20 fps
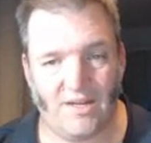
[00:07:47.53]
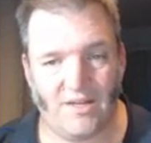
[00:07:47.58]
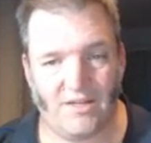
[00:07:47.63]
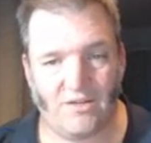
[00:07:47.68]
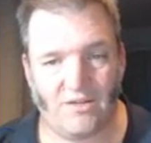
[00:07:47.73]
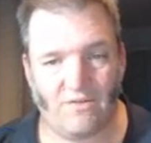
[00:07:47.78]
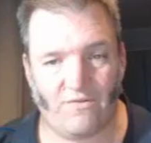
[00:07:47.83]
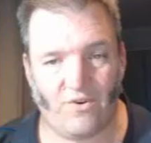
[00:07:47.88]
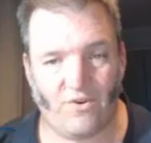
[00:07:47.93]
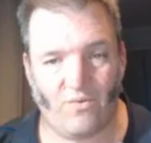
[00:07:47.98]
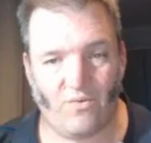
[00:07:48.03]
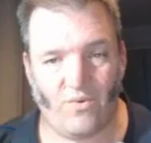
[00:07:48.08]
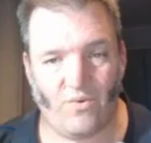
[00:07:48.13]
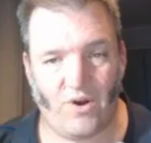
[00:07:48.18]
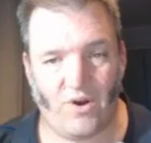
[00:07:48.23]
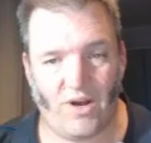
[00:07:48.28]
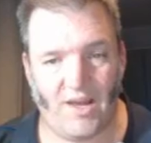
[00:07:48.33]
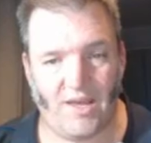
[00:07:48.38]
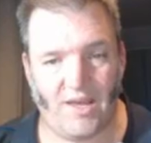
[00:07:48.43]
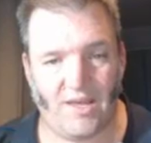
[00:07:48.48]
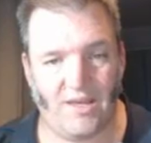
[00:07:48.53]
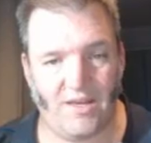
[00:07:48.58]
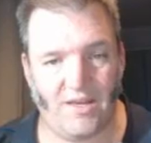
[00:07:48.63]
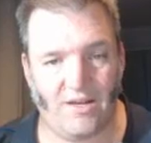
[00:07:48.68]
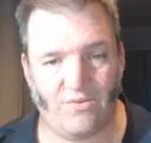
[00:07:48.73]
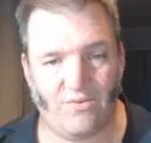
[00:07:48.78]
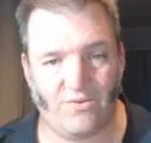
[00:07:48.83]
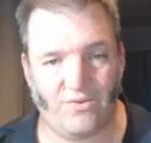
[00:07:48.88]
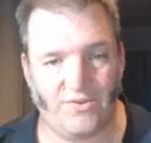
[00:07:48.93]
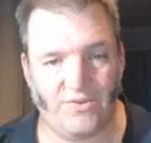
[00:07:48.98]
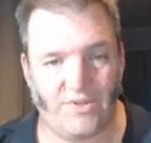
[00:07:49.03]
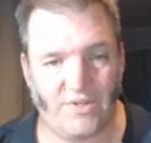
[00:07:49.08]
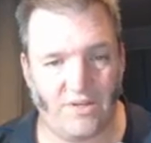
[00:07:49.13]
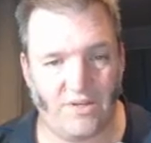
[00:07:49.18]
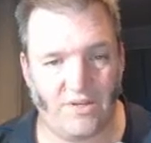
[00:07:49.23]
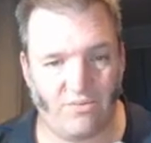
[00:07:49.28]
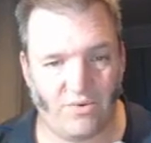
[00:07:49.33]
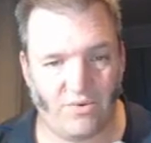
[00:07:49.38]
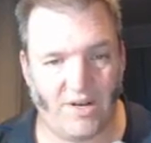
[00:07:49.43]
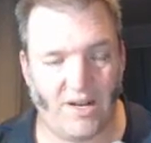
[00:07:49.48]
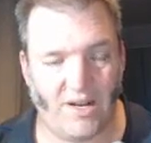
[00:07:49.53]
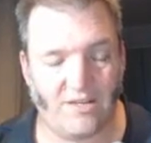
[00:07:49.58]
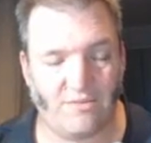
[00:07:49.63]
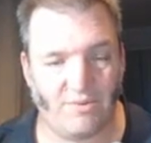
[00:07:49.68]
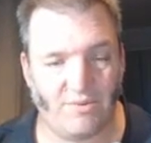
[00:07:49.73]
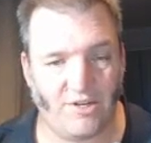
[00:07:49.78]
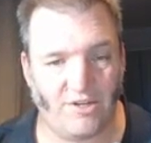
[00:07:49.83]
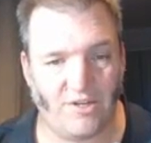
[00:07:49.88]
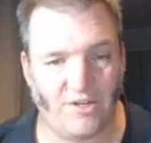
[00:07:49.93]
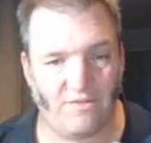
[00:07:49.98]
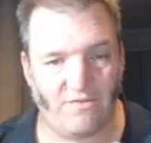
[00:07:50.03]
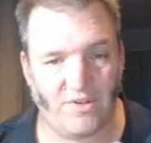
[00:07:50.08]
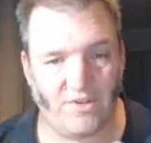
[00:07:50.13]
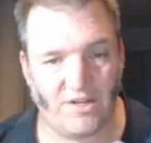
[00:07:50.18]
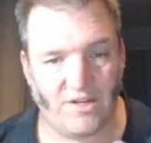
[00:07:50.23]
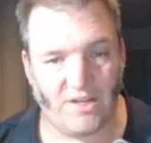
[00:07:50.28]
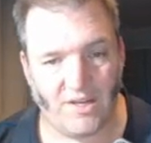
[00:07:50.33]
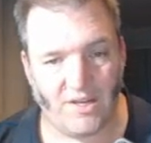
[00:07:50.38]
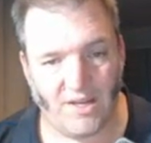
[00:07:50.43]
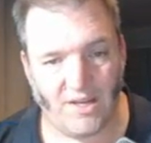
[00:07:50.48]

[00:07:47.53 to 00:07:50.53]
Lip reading: So I've got y equals, well, it has been shifted,